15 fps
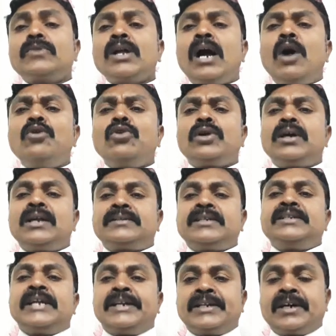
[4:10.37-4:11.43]
How to collect
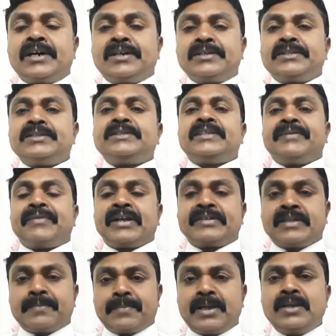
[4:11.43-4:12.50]
the data. Say for
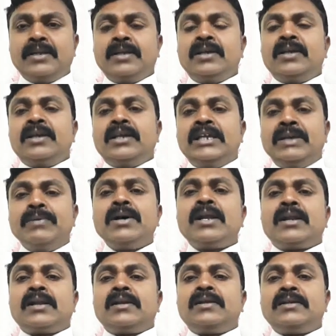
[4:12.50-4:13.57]
example,
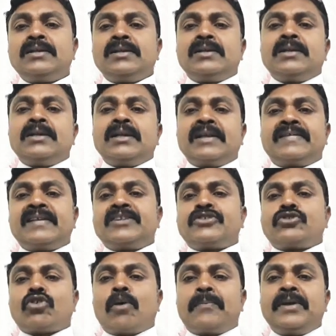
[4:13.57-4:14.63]
your
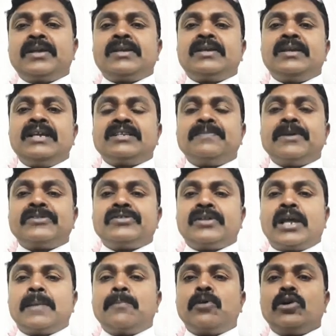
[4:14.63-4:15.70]
research topic is based
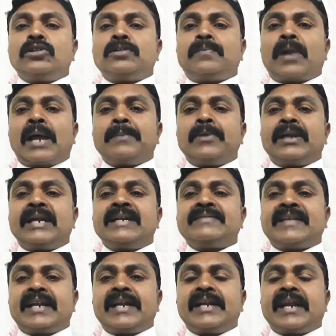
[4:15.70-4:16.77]
on both primary and
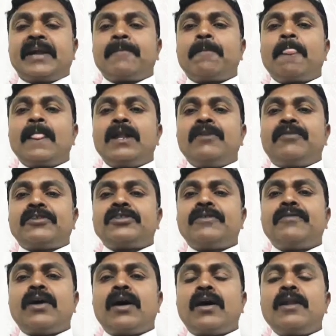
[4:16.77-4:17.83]
secondary. First
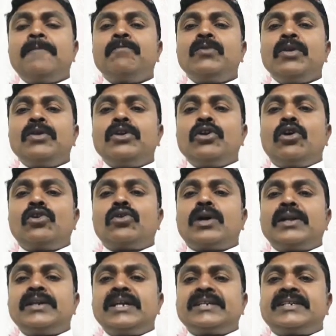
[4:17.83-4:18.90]
of all, you have to
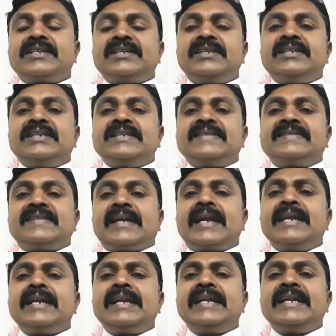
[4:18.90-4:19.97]
conduct
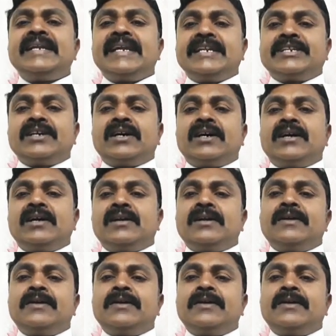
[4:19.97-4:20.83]
secondary data,